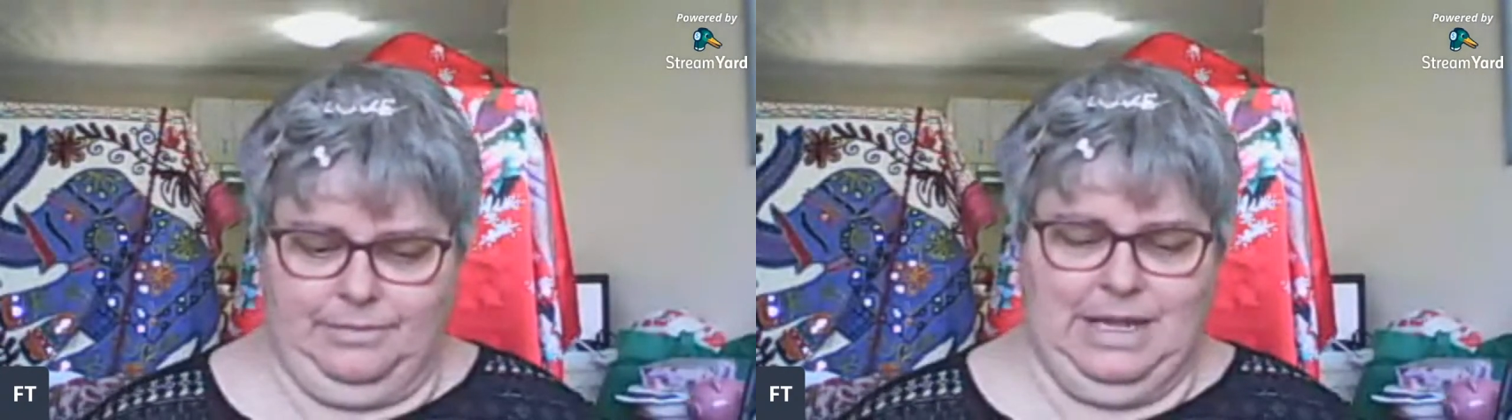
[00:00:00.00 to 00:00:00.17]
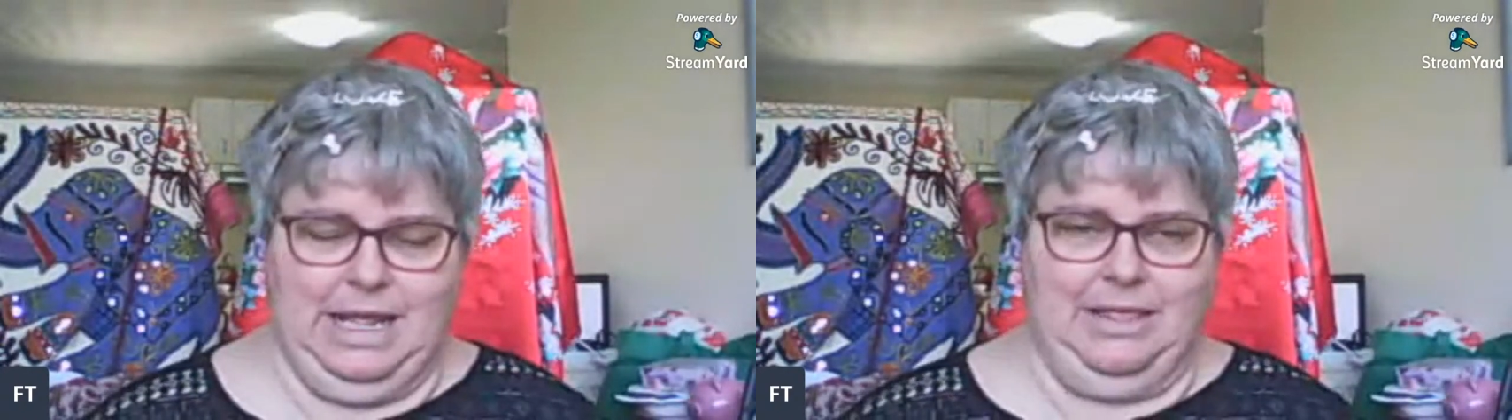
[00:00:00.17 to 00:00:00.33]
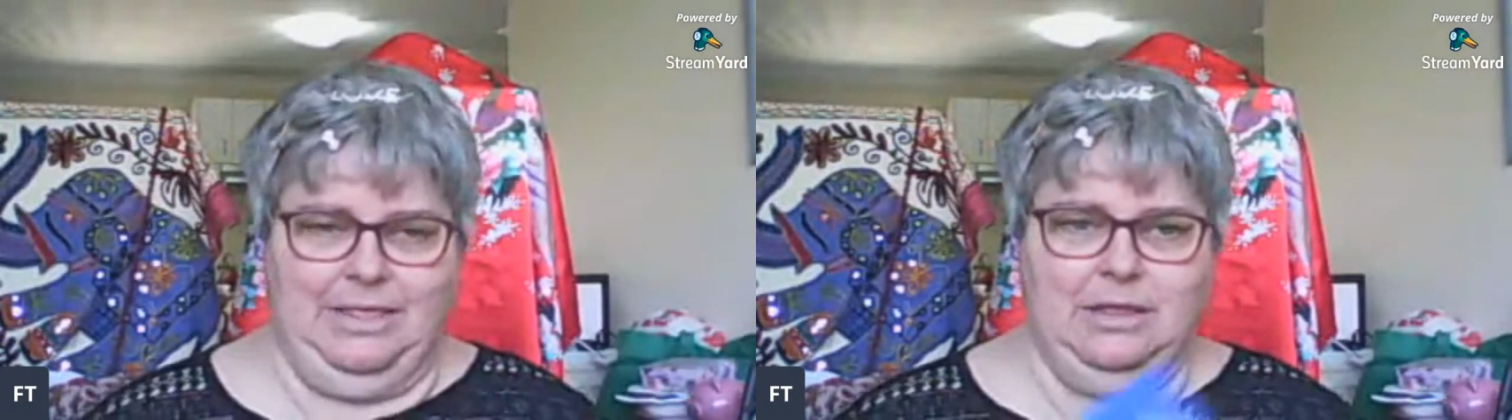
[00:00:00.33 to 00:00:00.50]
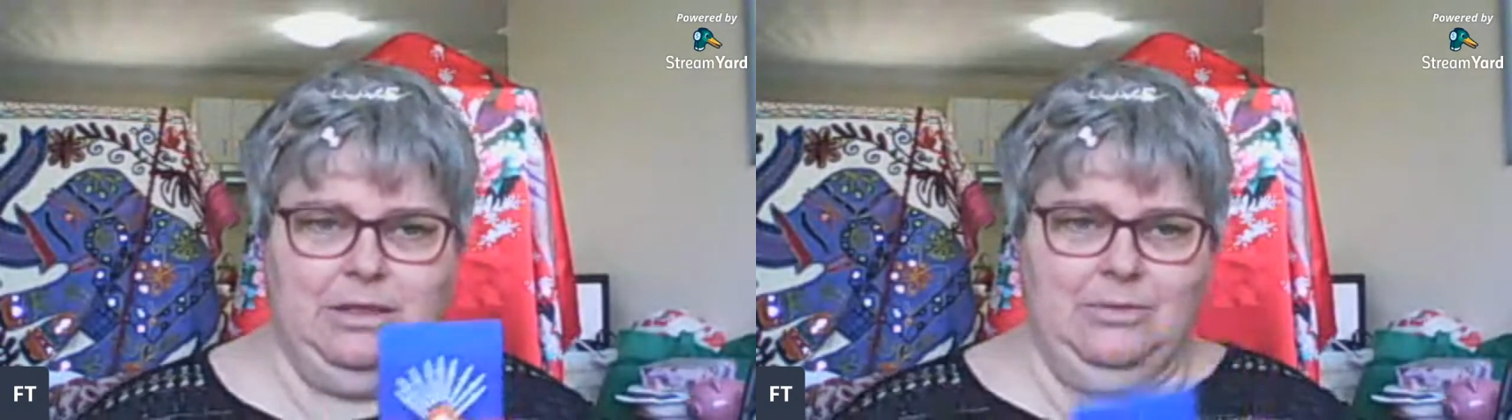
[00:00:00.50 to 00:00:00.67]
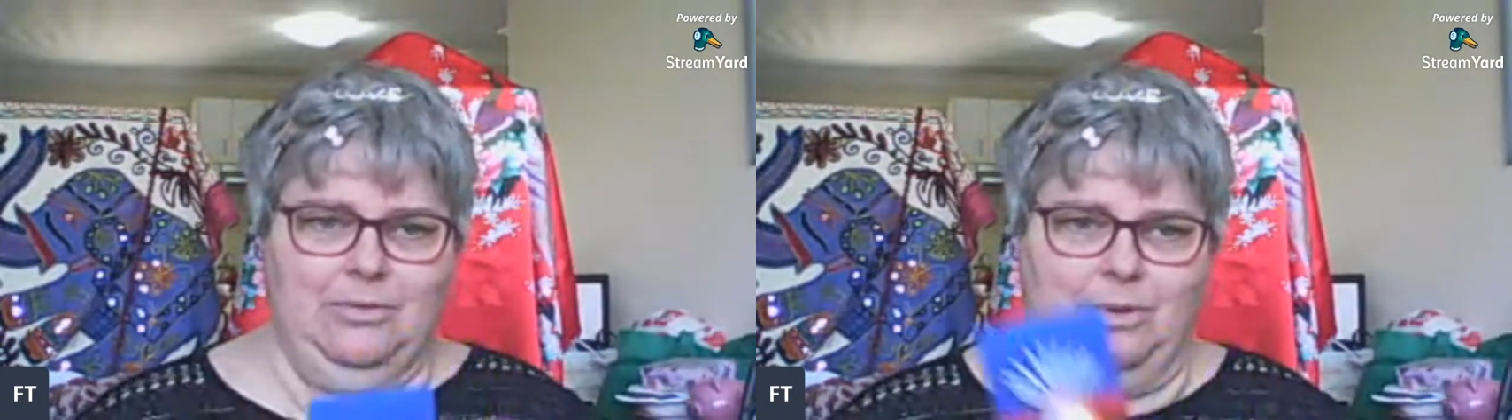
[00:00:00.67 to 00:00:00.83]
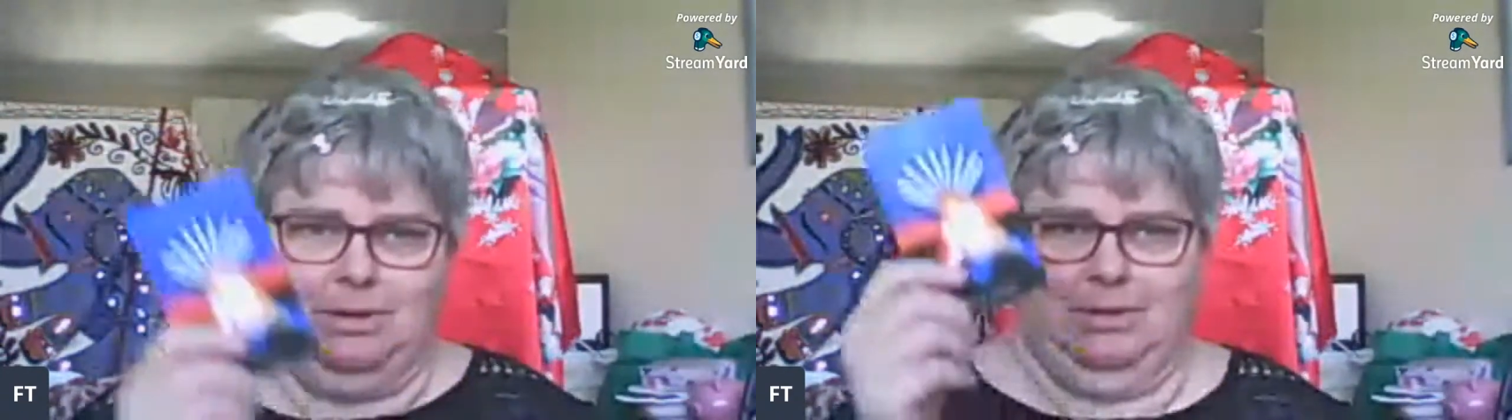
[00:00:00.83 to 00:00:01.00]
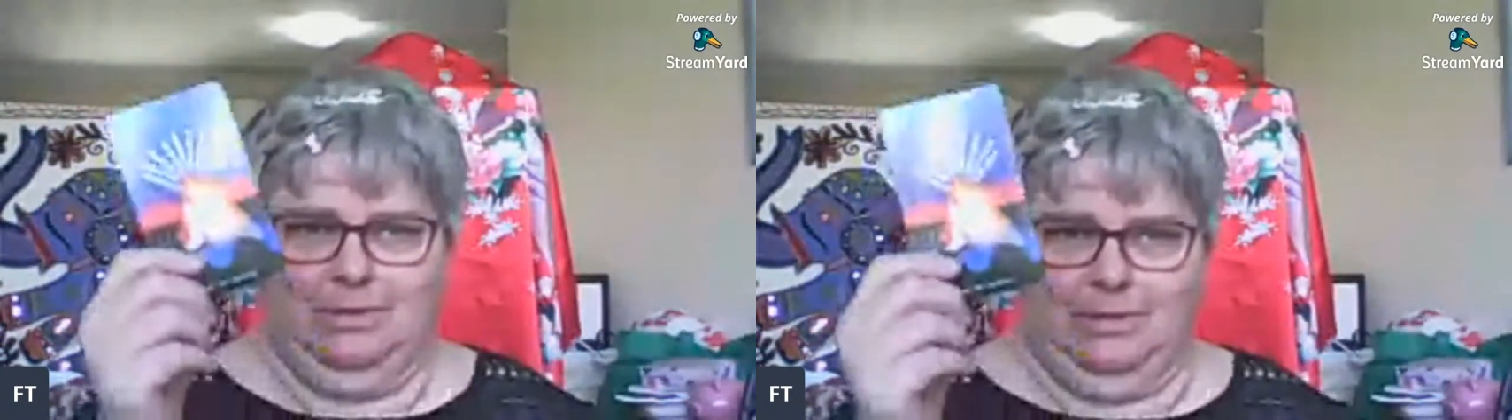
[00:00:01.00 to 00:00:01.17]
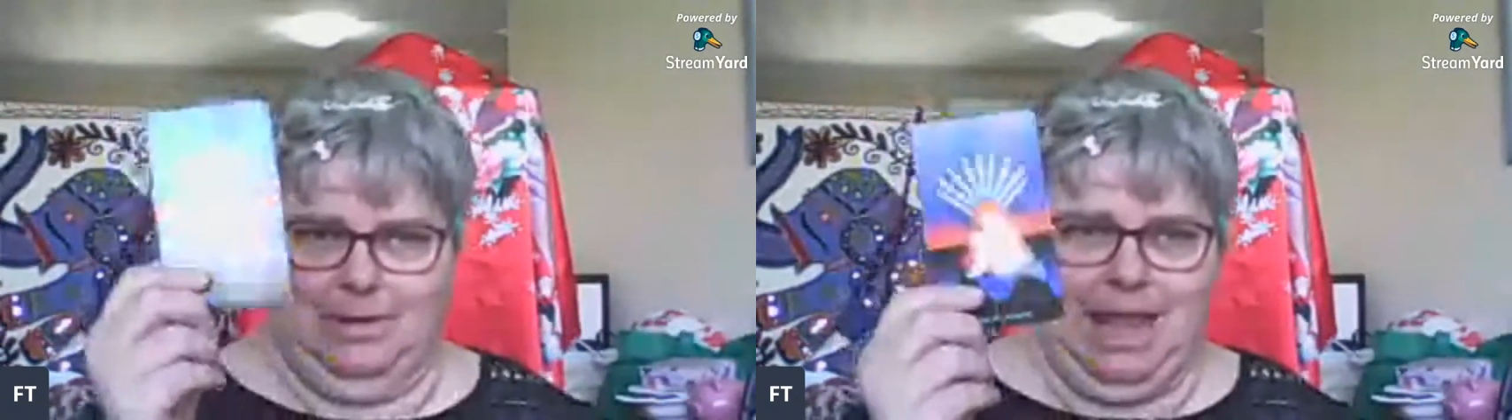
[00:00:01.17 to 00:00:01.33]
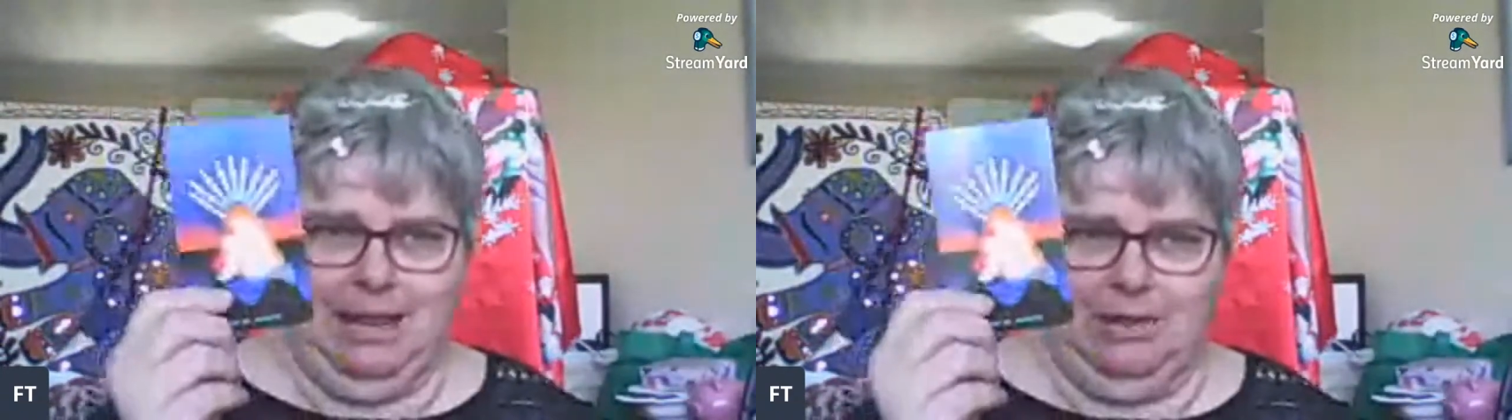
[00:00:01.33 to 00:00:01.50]
Yeah, this is what
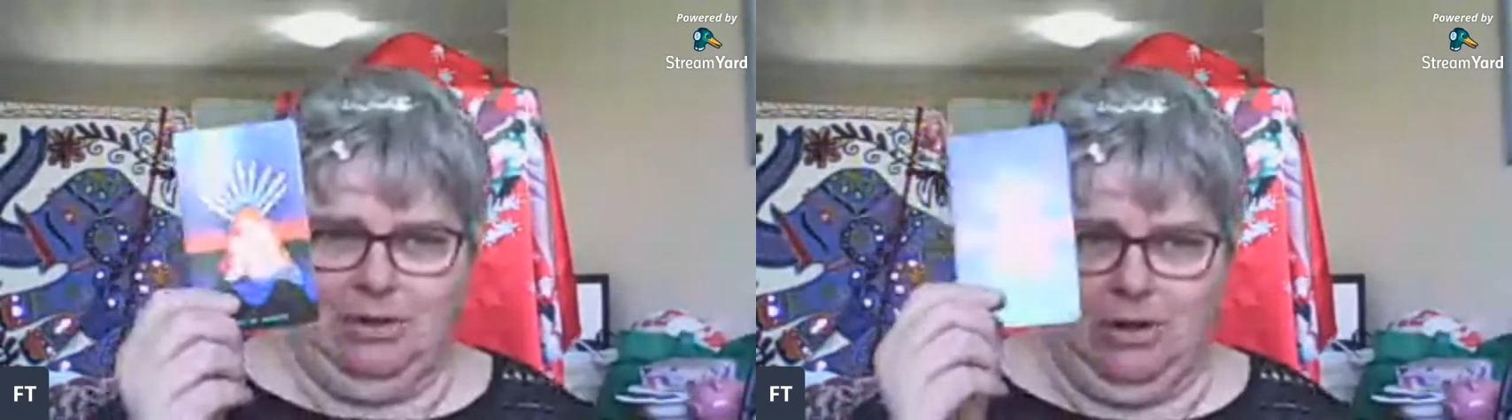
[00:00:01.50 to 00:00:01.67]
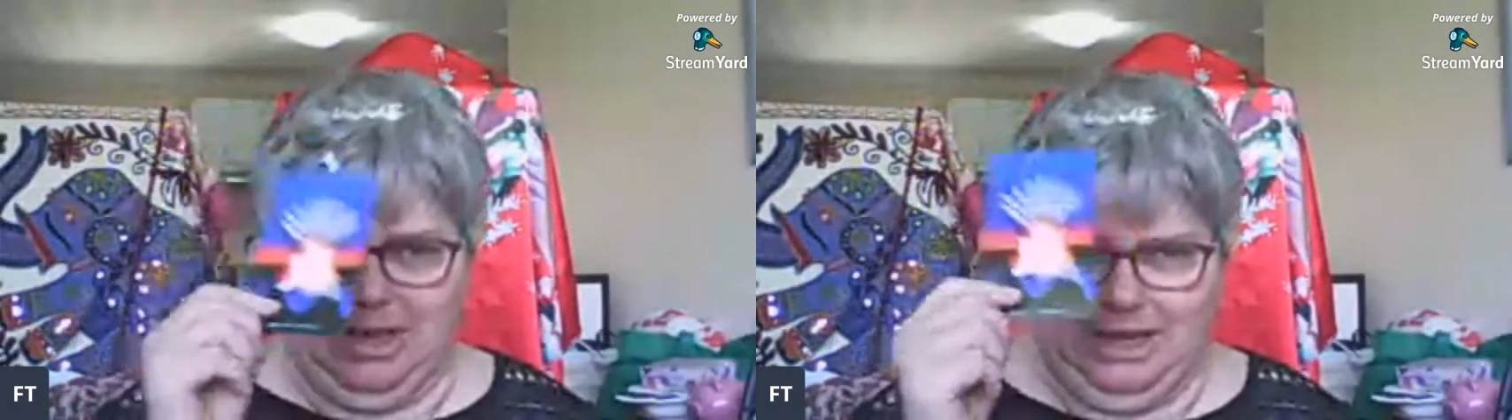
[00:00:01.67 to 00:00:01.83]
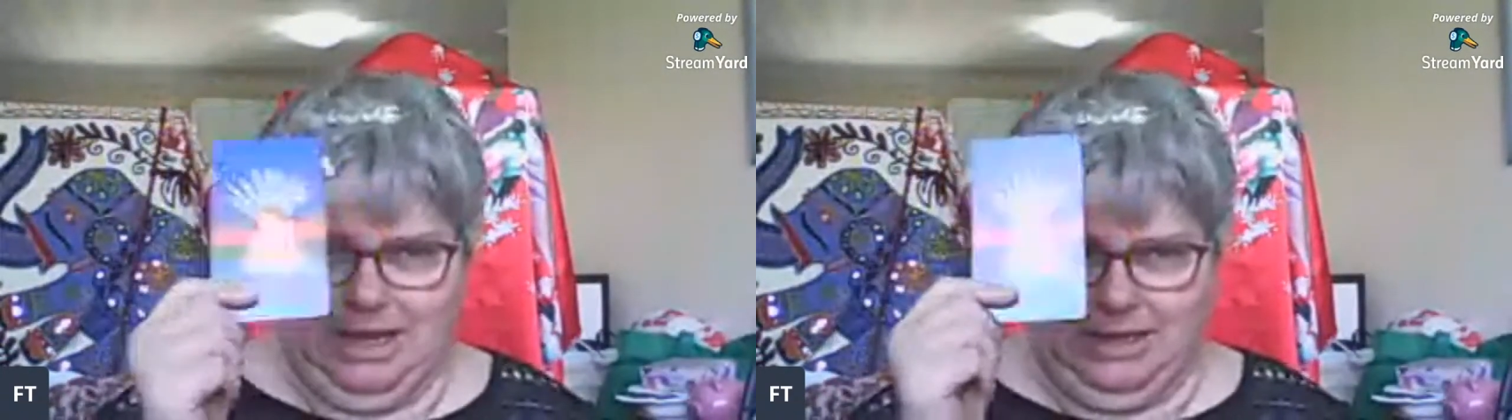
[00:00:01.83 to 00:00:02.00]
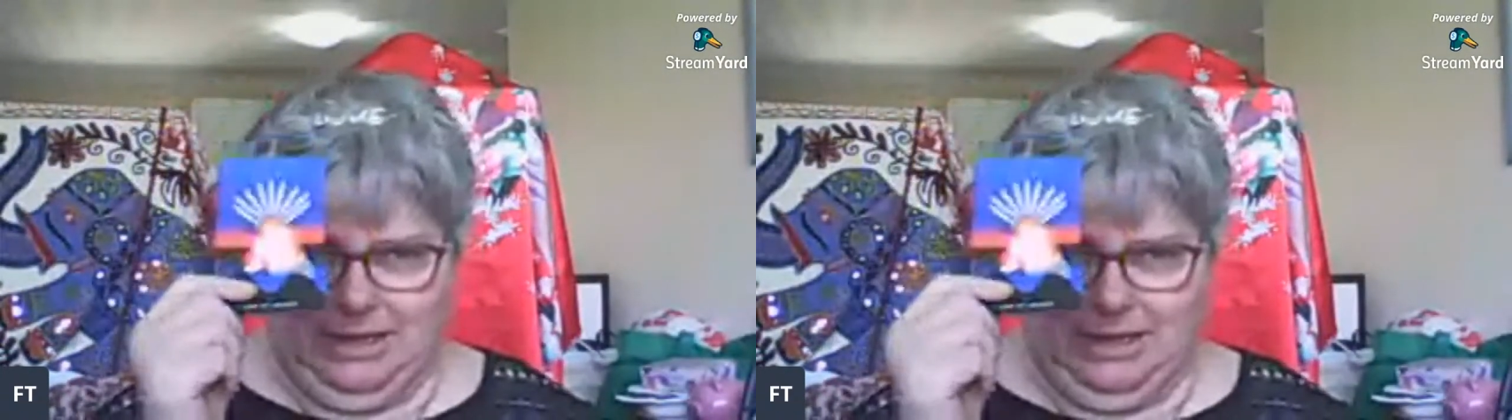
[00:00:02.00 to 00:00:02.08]
anxiety is